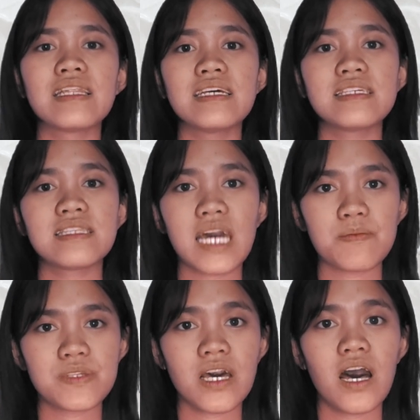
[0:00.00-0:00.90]
These
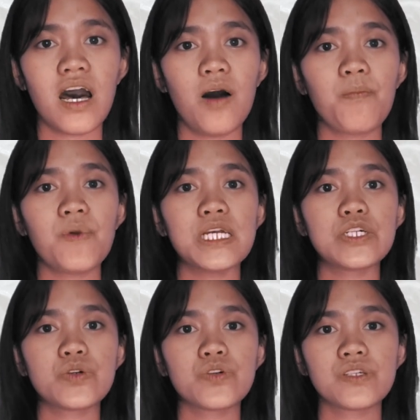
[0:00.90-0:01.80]
steps help
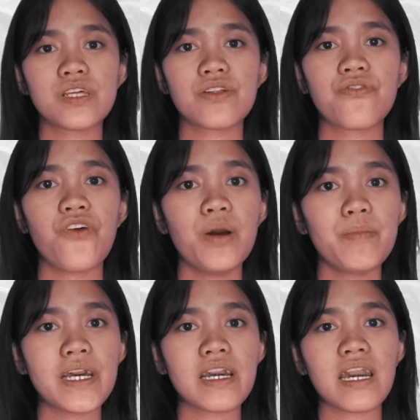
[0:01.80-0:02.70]
ensure that
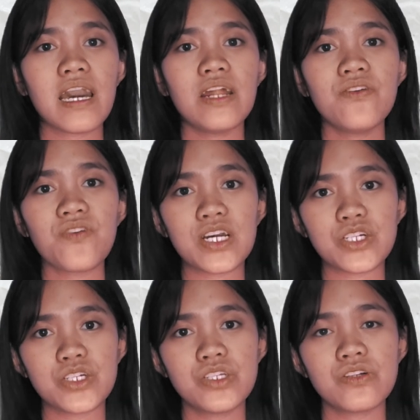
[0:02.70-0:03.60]
farming
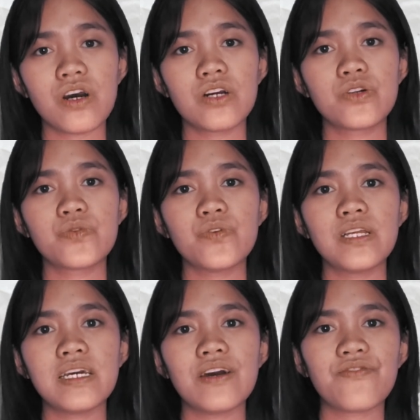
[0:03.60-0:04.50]
innovations are
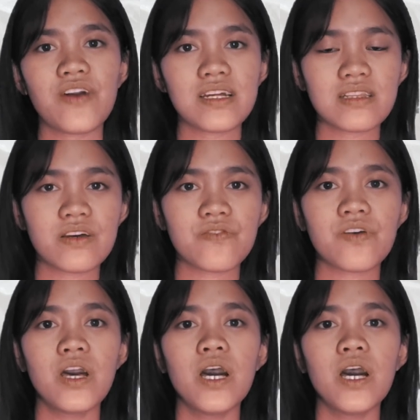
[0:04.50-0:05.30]
truly effective